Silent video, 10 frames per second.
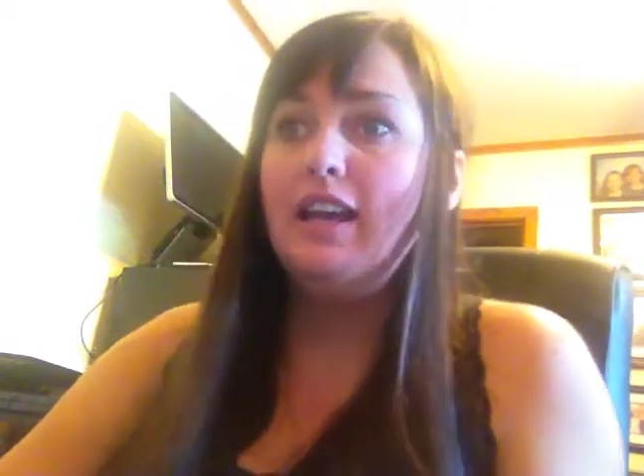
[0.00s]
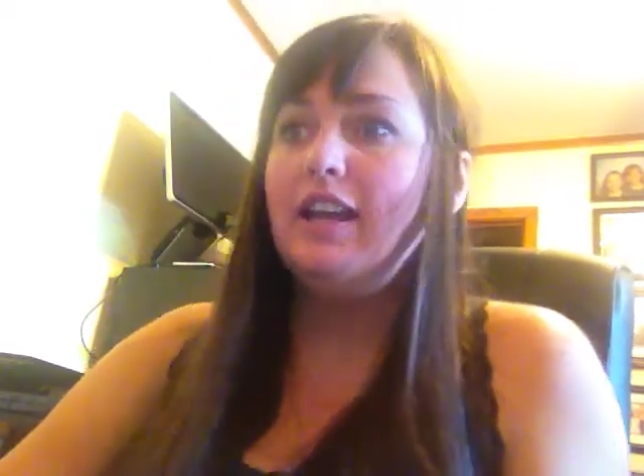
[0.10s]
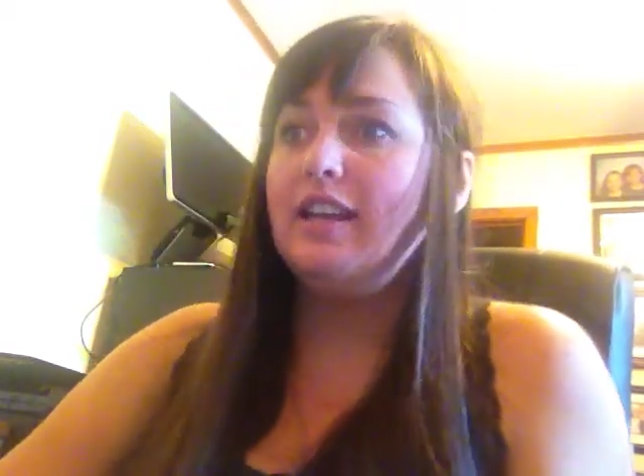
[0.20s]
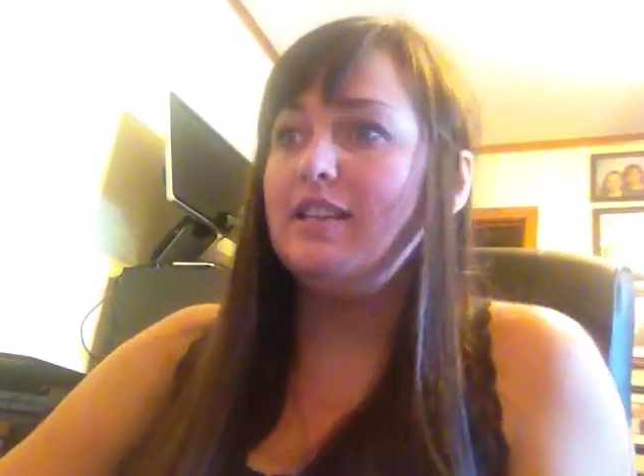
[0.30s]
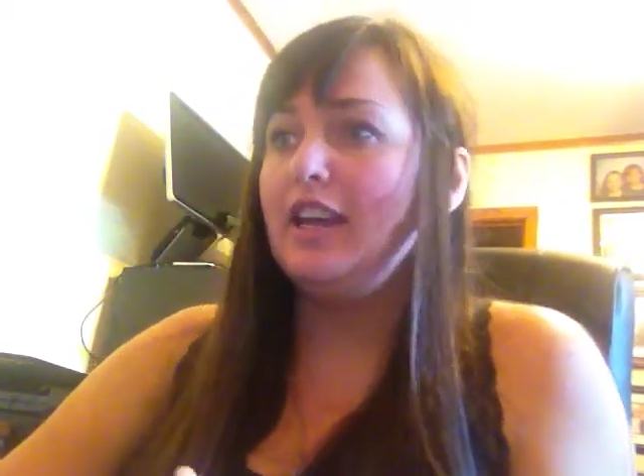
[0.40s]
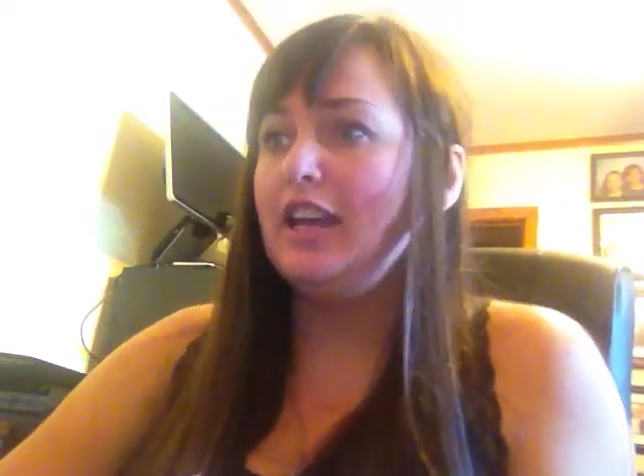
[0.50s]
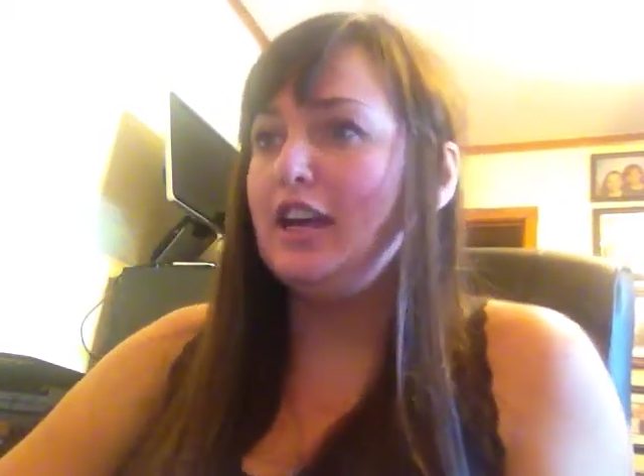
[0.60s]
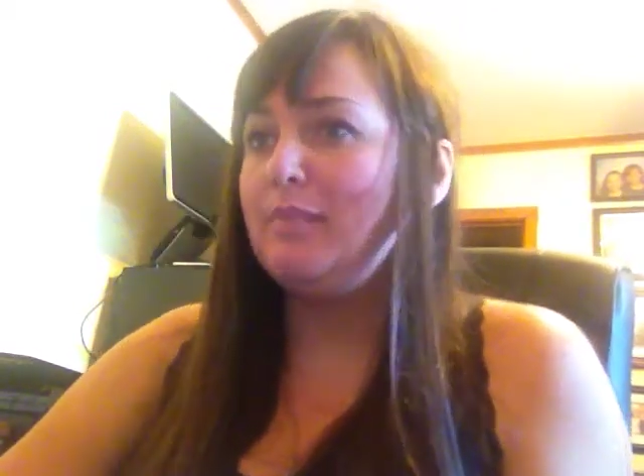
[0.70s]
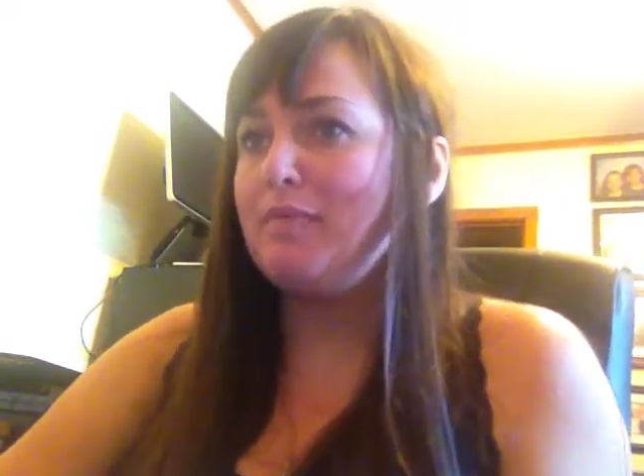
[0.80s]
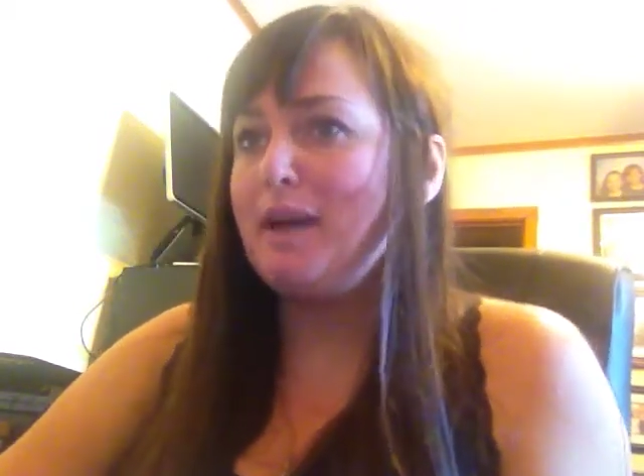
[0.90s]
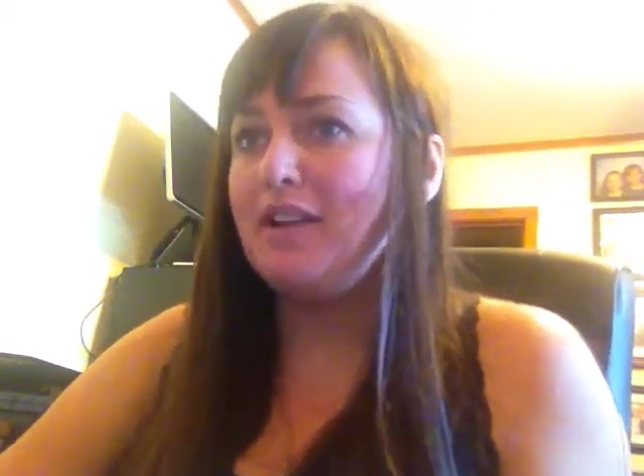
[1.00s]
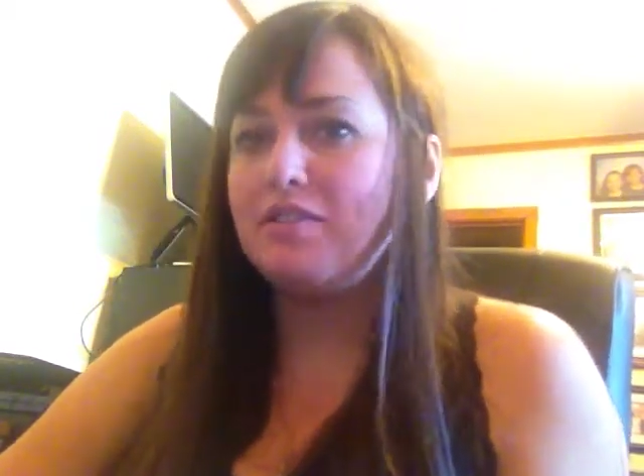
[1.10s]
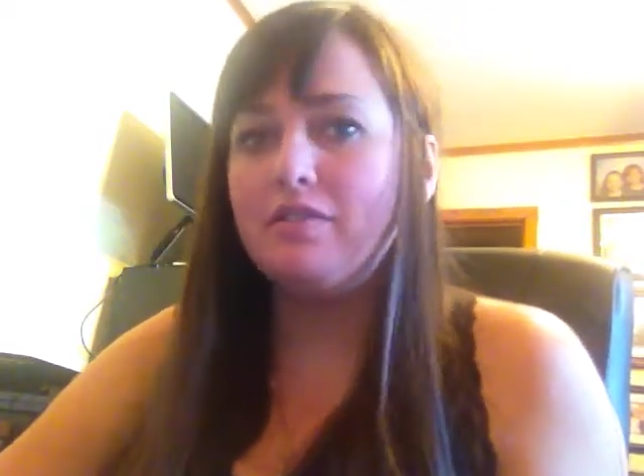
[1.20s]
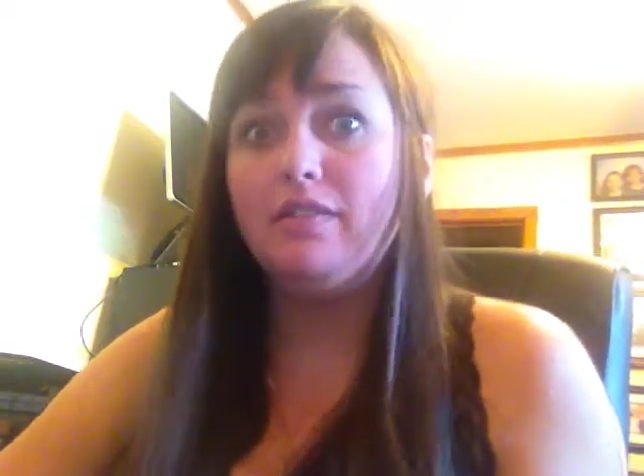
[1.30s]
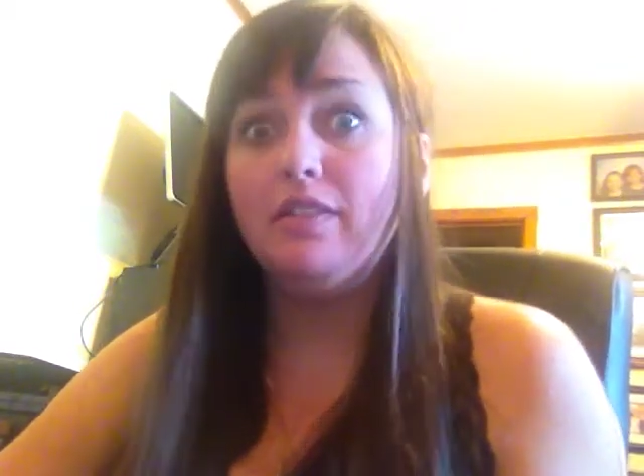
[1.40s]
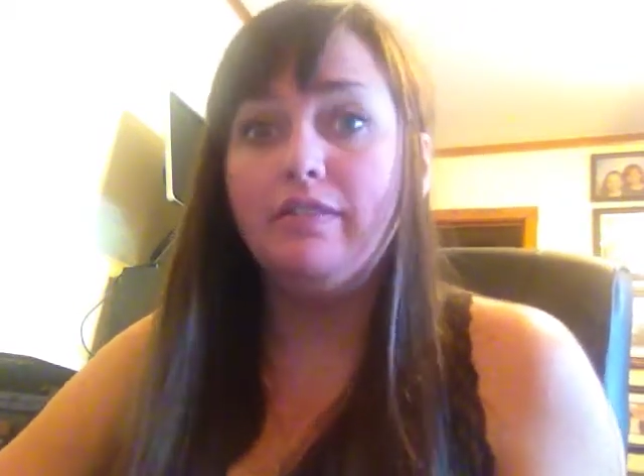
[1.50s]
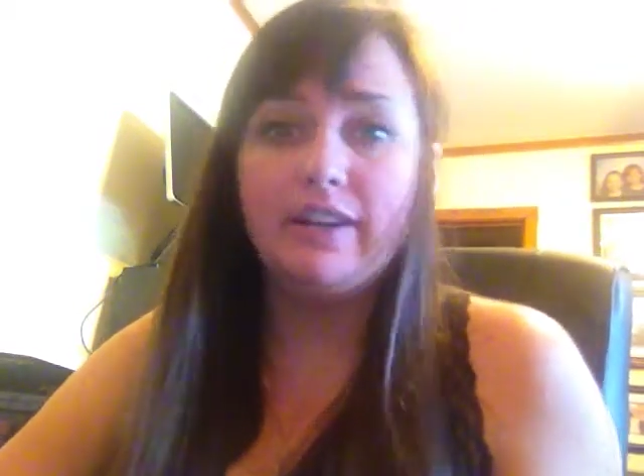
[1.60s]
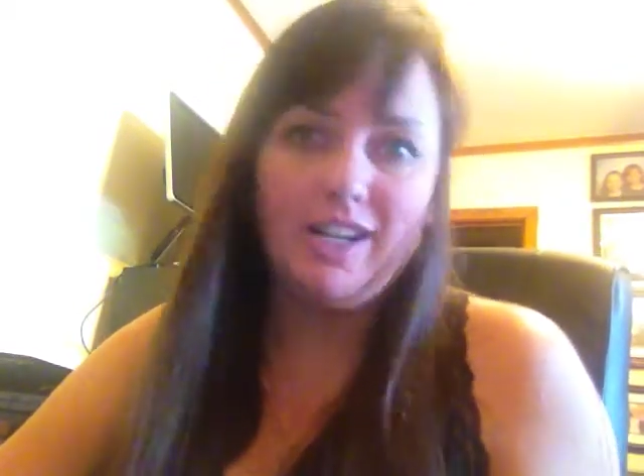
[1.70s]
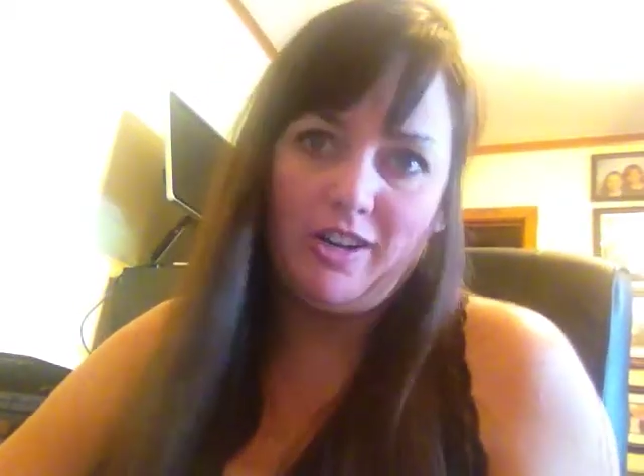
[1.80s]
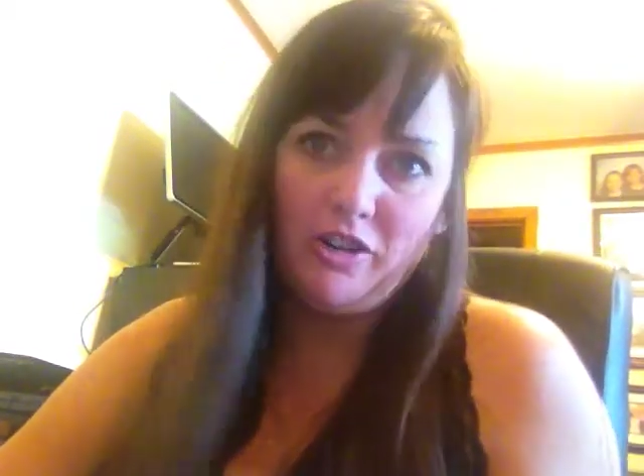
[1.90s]
He's a pastor of a
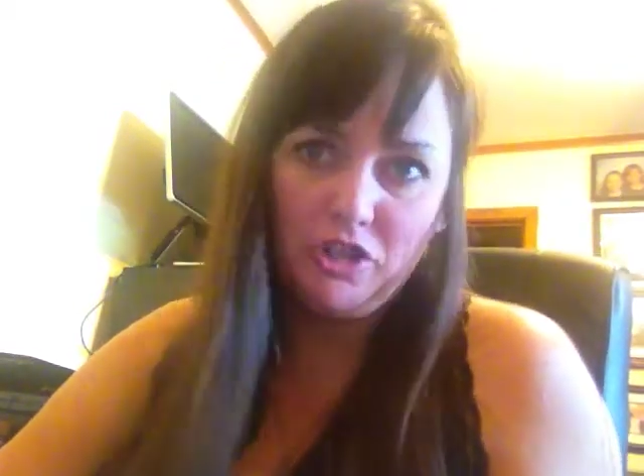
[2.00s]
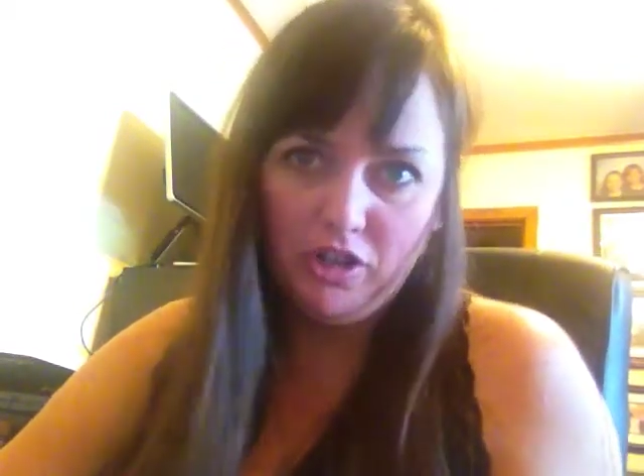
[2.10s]
very large